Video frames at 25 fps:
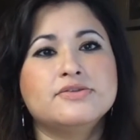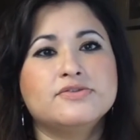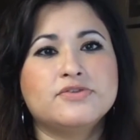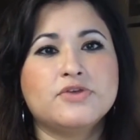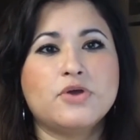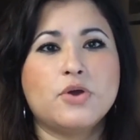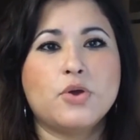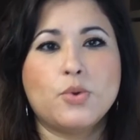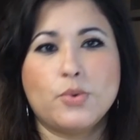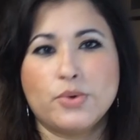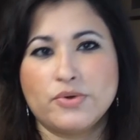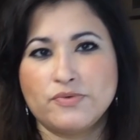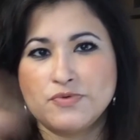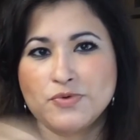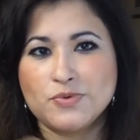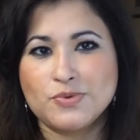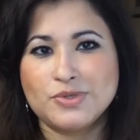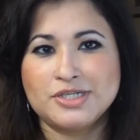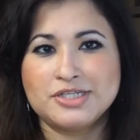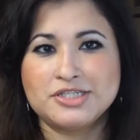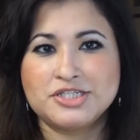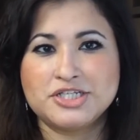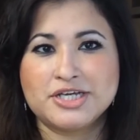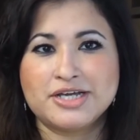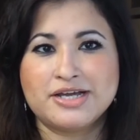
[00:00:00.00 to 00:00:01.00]
So if
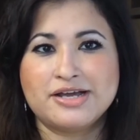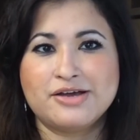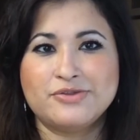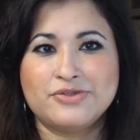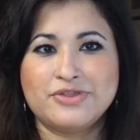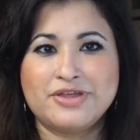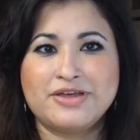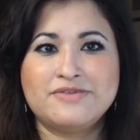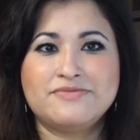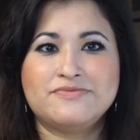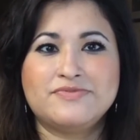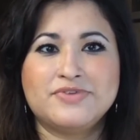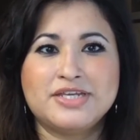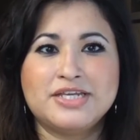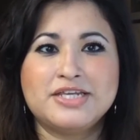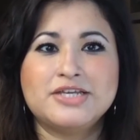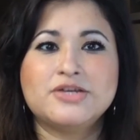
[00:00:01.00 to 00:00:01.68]
you want to check out that